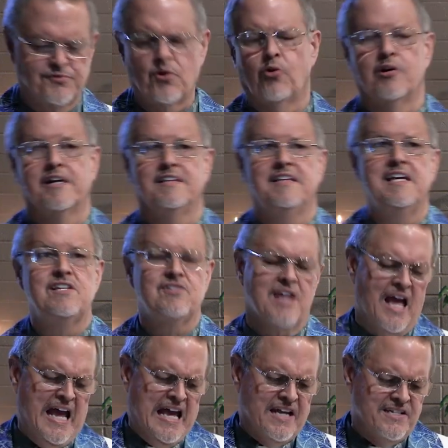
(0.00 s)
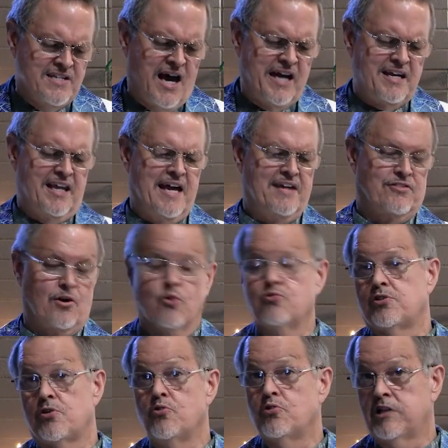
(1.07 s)
or at least not like
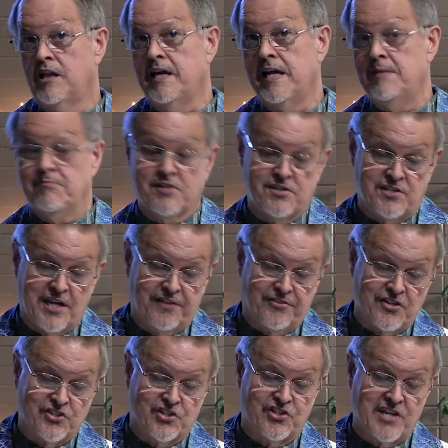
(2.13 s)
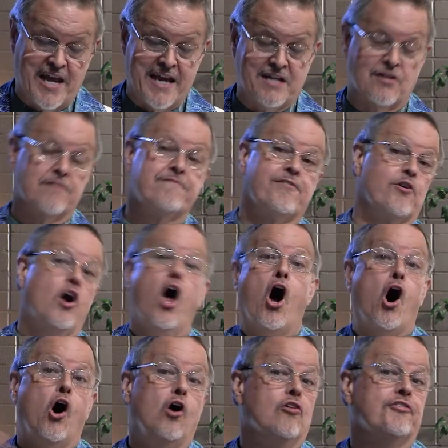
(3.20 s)
those who claim to set the standard for
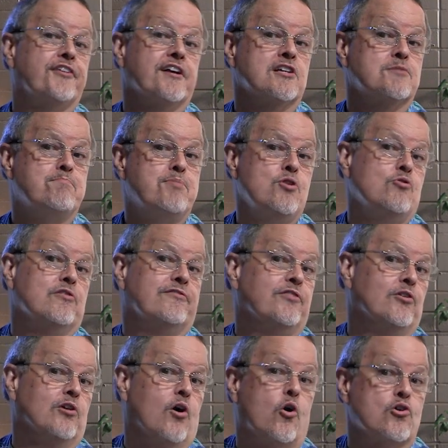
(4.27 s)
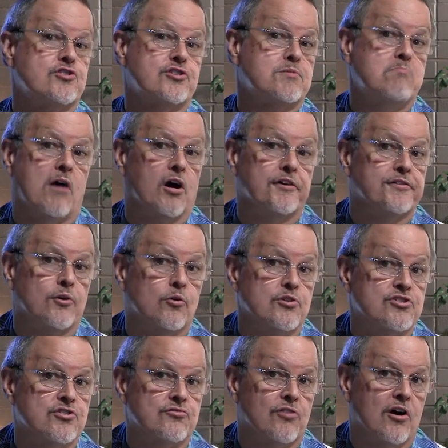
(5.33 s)
all things beautiful or smart or
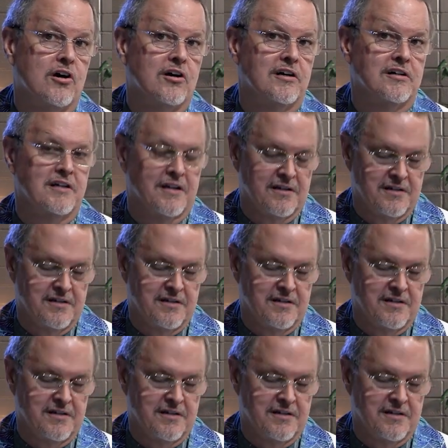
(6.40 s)
strong.